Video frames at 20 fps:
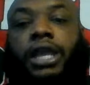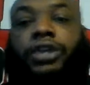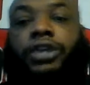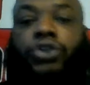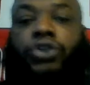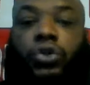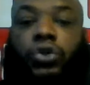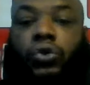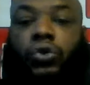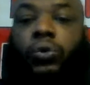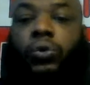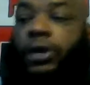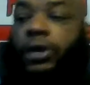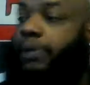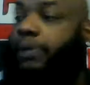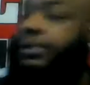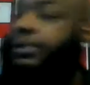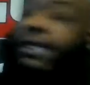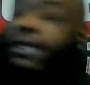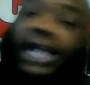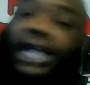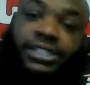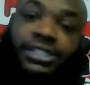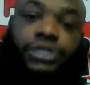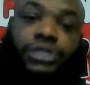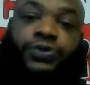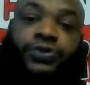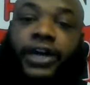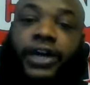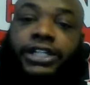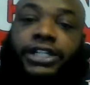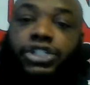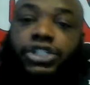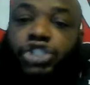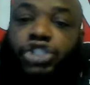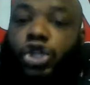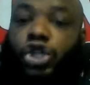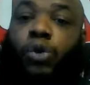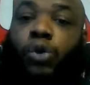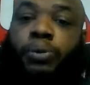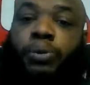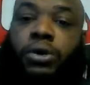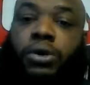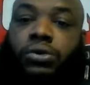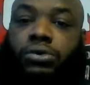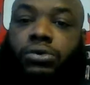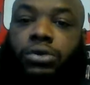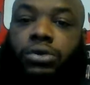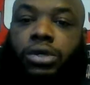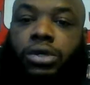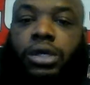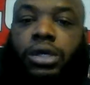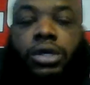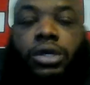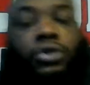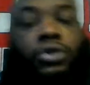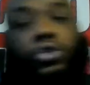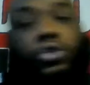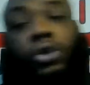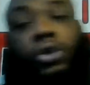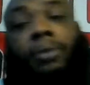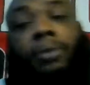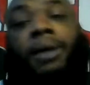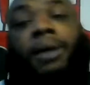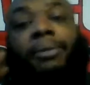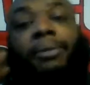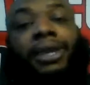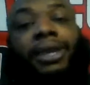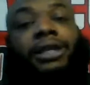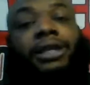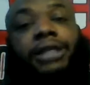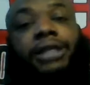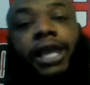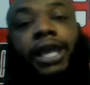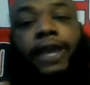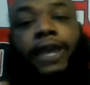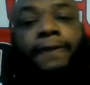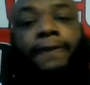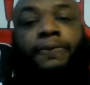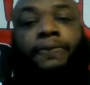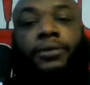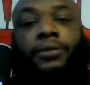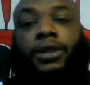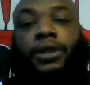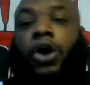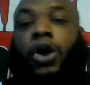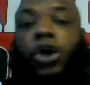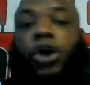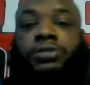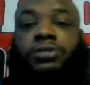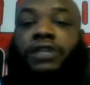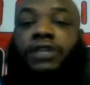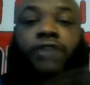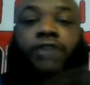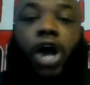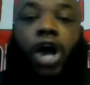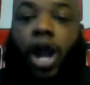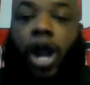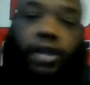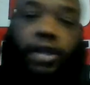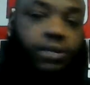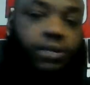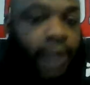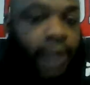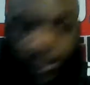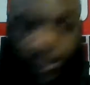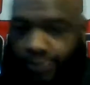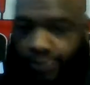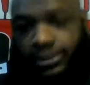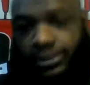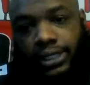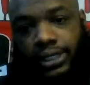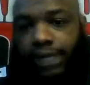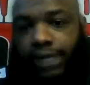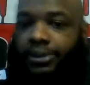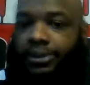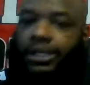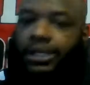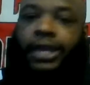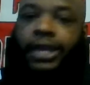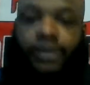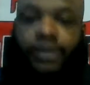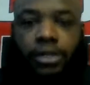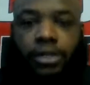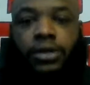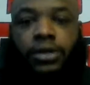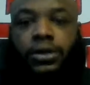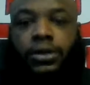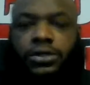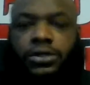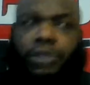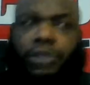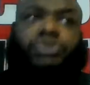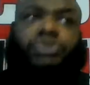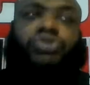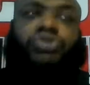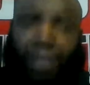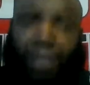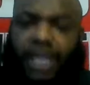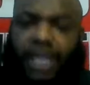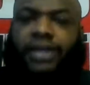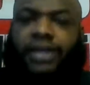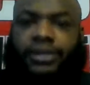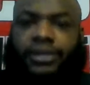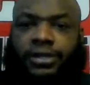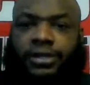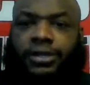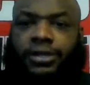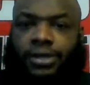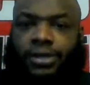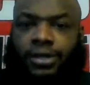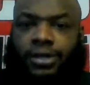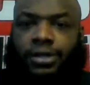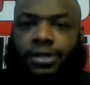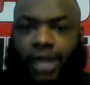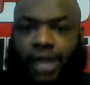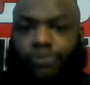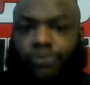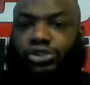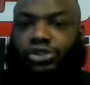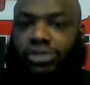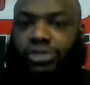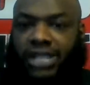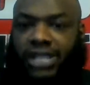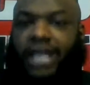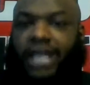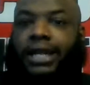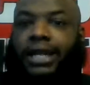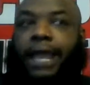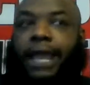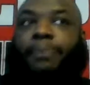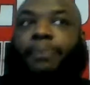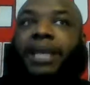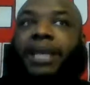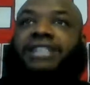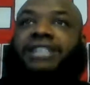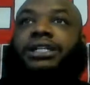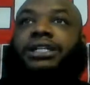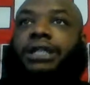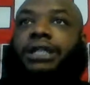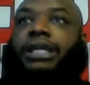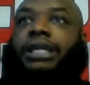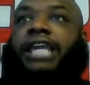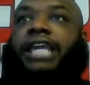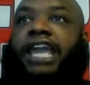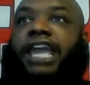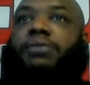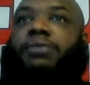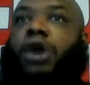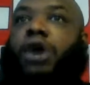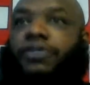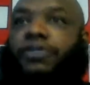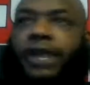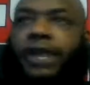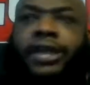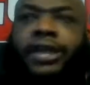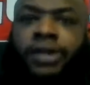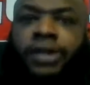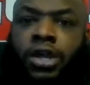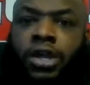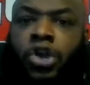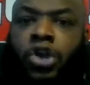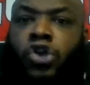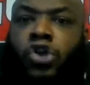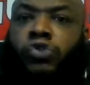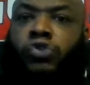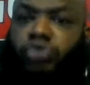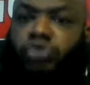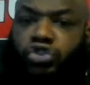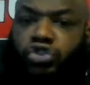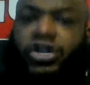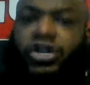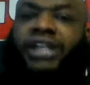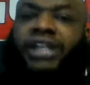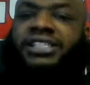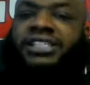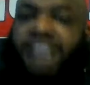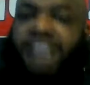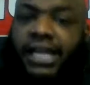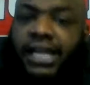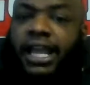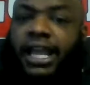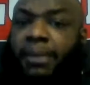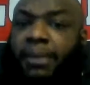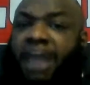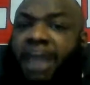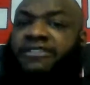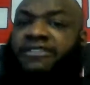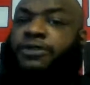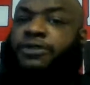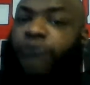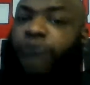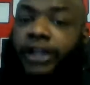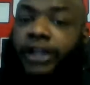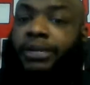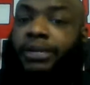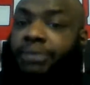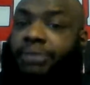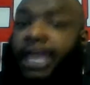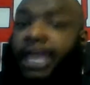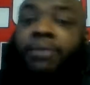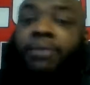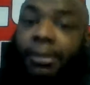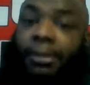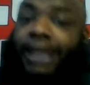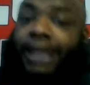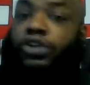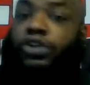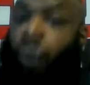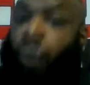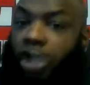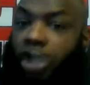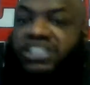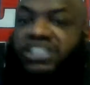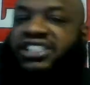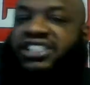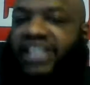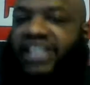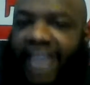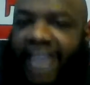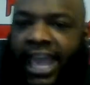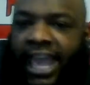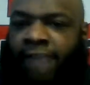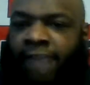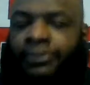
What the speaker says: you want to be nice and fucking showboat. You know what my man did? Holmes didn't even argue back. Holmes looked at me like, so what you saying? Like, what you saying? Like, basically came off like, what you trying to say? Like, I'm having a fucked up game. I'm about to cause the game.